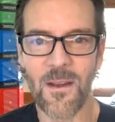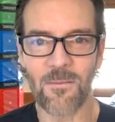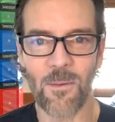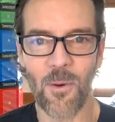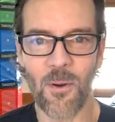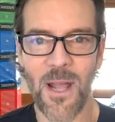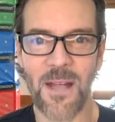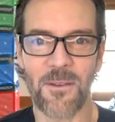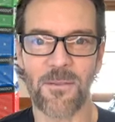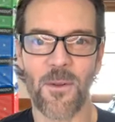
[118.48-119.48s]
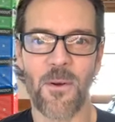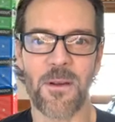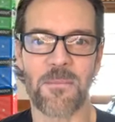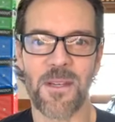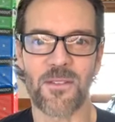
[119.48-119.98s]
From Rhode Island to Florida,
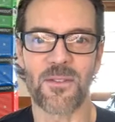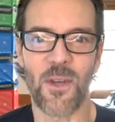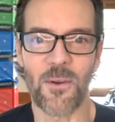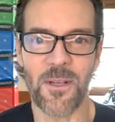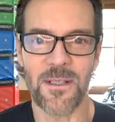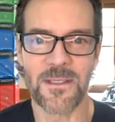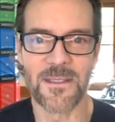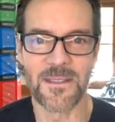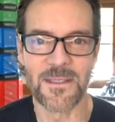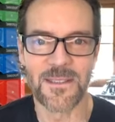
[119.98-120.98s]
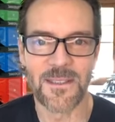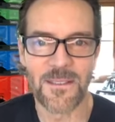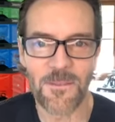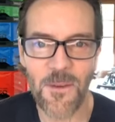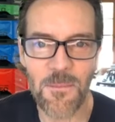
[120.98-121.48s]
Minnesota,
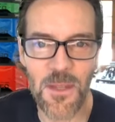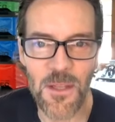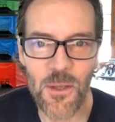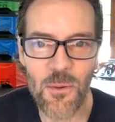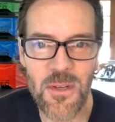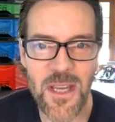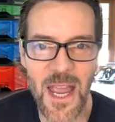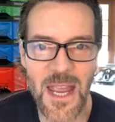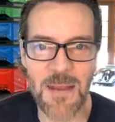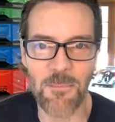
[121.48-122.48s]
from the UK,